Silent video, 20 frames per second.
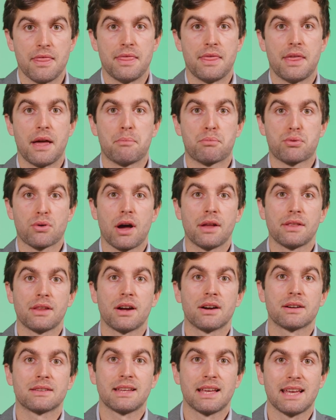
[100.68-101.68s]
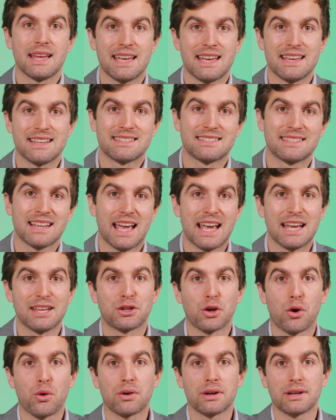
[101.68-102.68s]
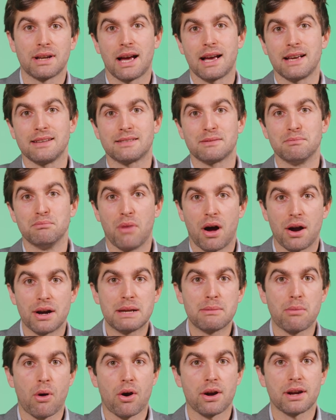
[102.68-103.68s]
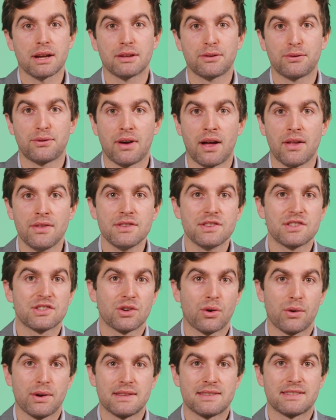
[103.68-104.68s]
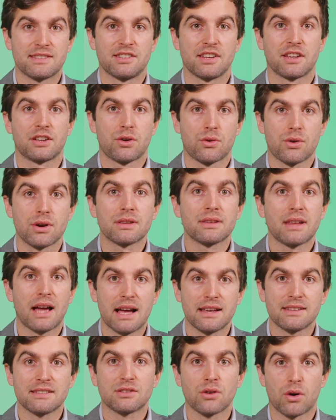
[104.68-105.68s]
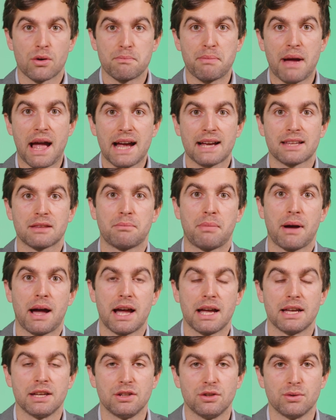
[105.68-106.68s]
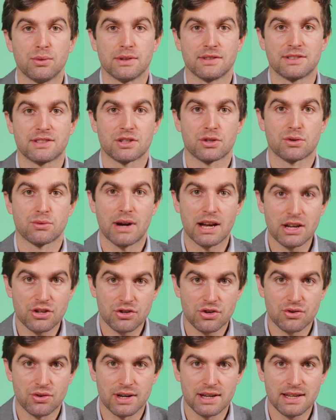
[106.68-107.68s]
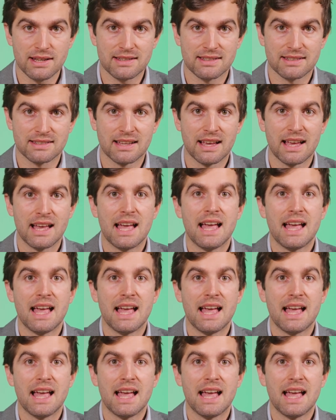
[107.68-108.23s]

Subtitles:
The product is a tokenized money market fund, so it's securitized or backed by US treasuries,